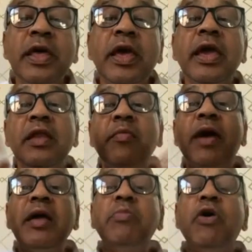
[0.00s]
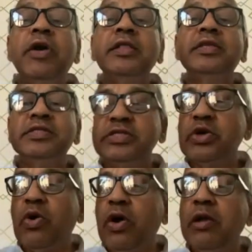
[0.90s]
In my body, this is
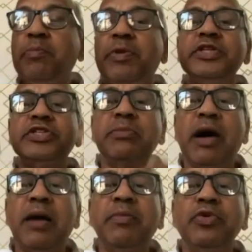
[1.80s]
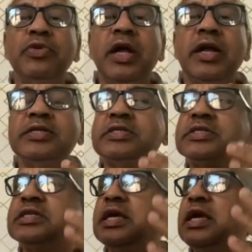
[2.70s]
all Pancha Mahabhuta. It is
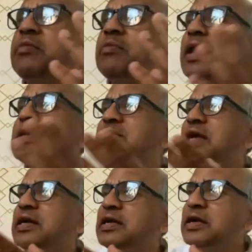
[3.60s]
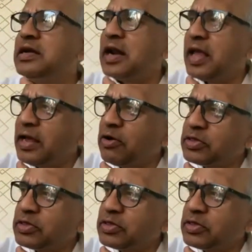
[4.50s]
same as that dirt lying on